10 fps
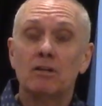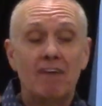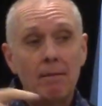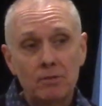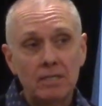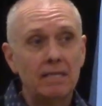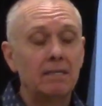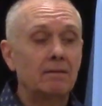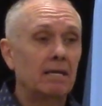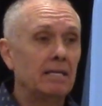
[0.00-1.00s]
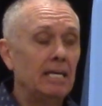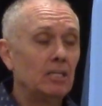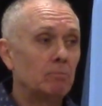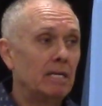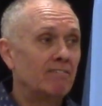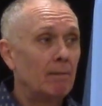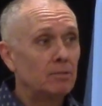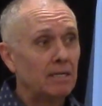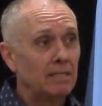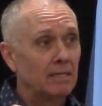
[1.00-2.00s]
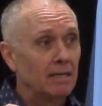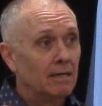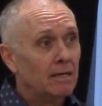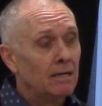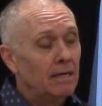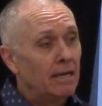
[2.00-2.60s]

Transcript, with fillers: If I'm sitting there in that deacons meeting, if I'm sitting in a,